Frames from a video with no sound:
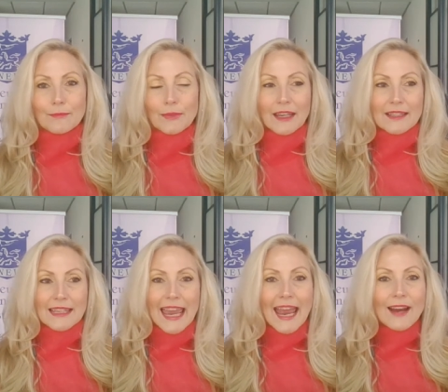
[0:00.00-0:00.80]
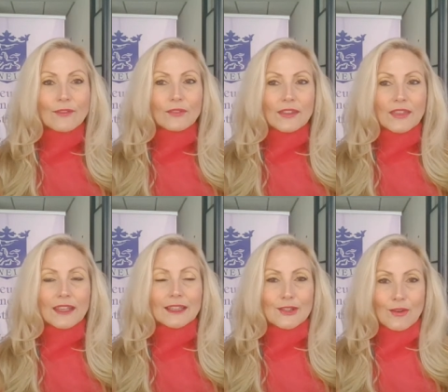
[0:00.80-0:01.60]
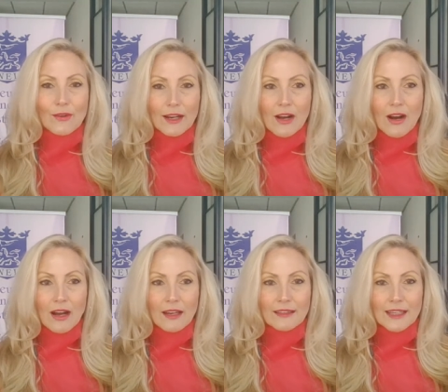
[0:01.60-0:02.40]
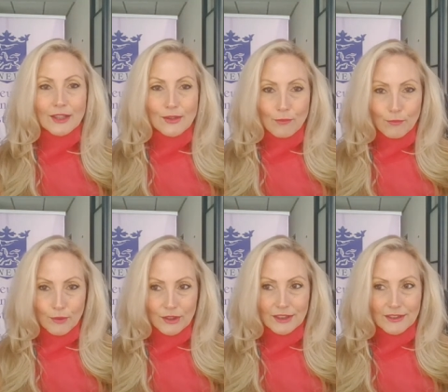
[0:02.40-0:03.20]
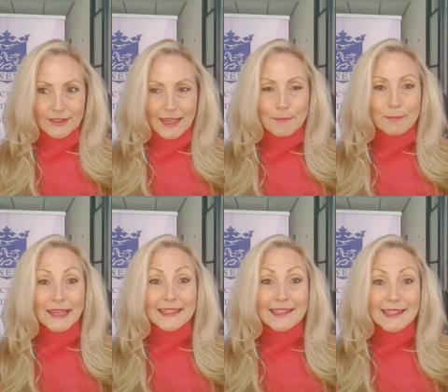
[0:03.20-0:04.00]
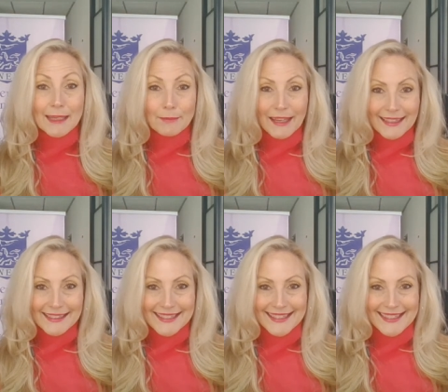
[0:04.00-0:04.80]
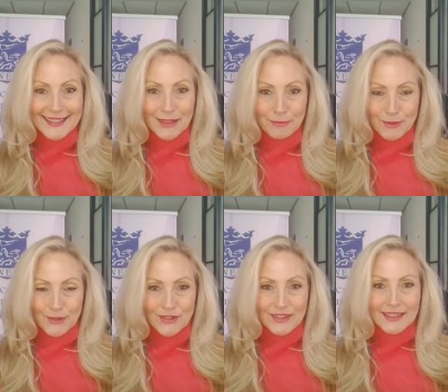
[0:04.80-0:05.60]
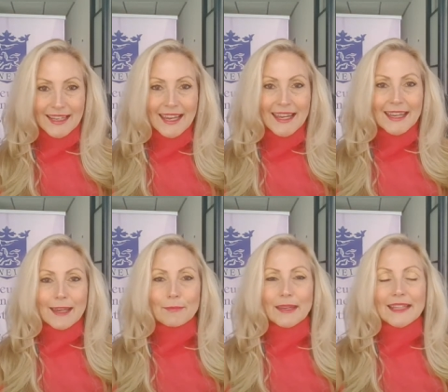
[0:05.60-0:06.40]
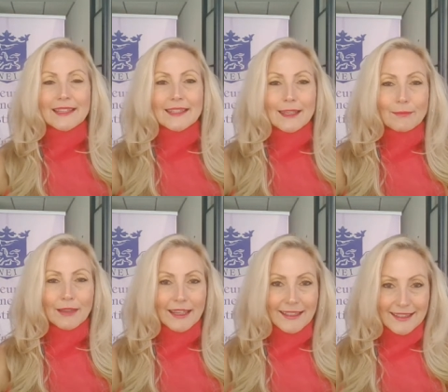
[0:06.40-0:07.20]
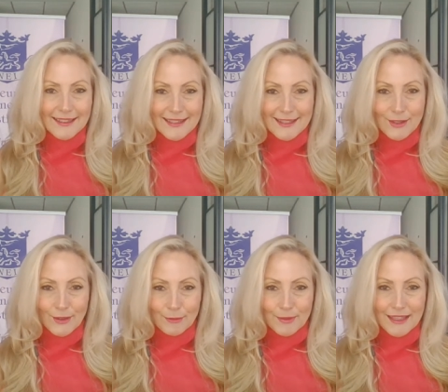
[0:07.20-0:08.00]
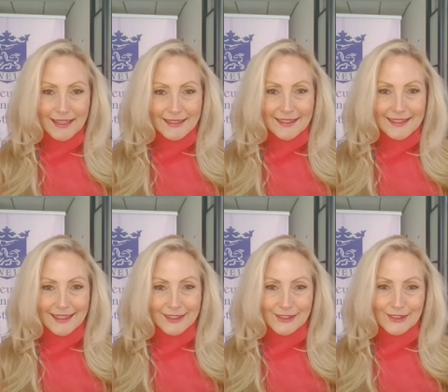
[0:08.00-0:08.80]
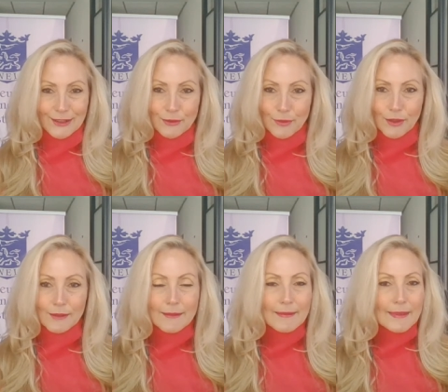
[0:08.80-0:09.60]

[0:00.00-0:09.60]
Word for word: Because everything that's going on in your world, it may seem like it's the other person, it may seem like it's circumstances out of your control,